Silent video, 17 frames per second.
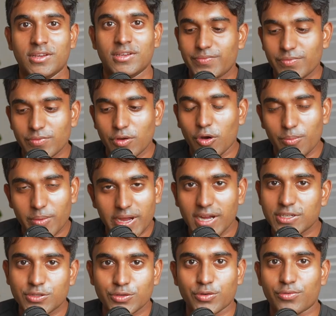On my
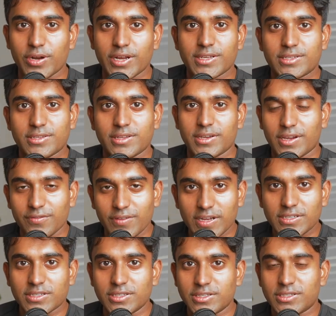actual race, like I've
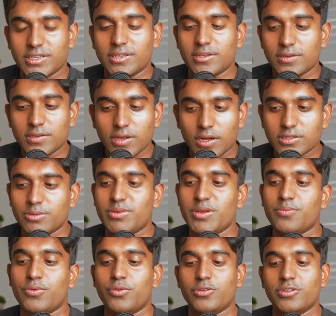actually seen tons of
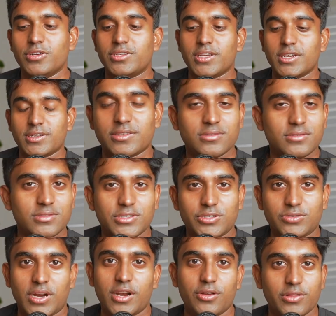people who are just like
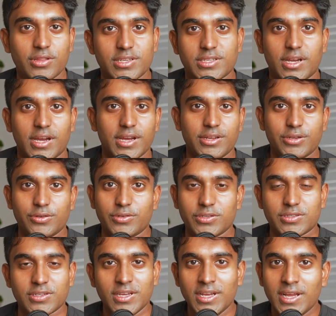stranded on the side, who
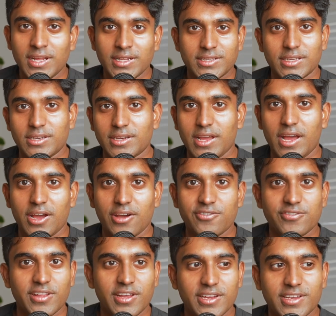just didn't
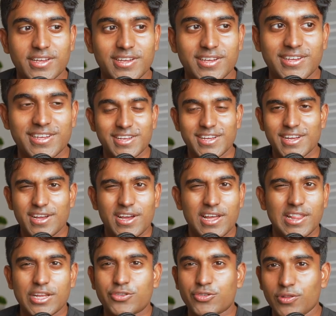have like
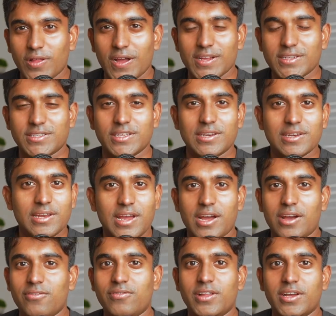electrolytes, didn't
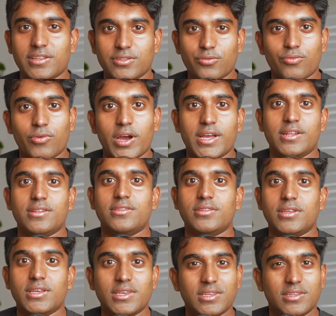have like the right
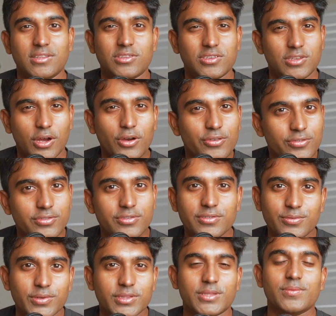stuff
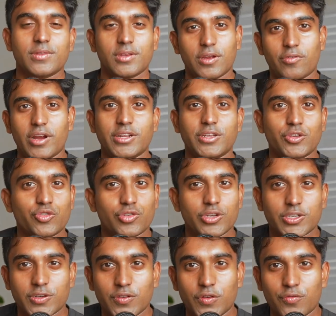with them, the right
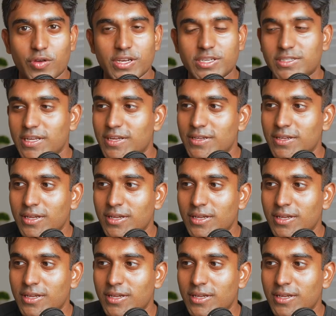nutrition on race day.